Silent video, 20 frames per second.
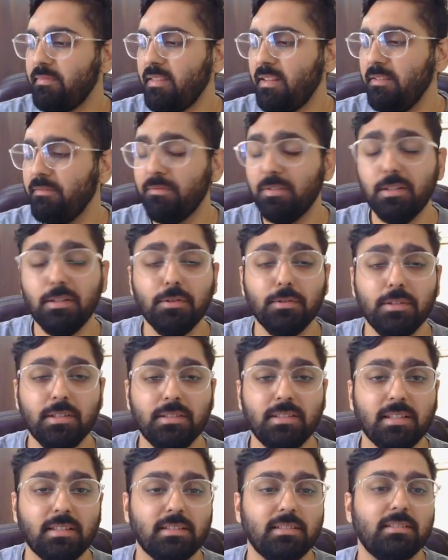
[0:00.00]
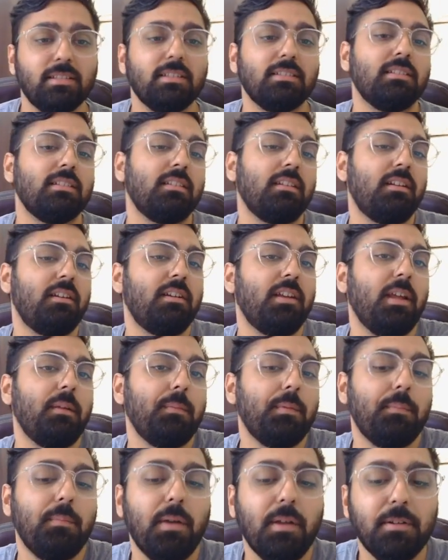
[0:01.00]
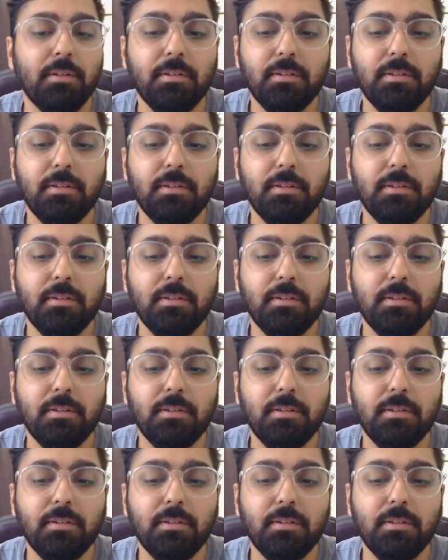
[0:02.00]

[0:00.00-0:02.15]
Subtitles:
if we do these exercises in a timed manner.